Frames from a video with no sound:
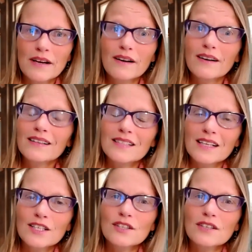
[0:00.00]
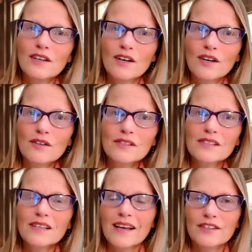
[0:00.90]
Where attention
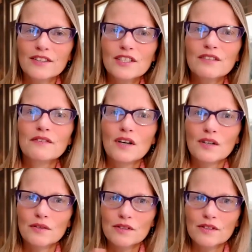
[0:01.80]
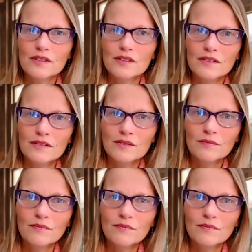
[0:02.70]
goes, energy flows.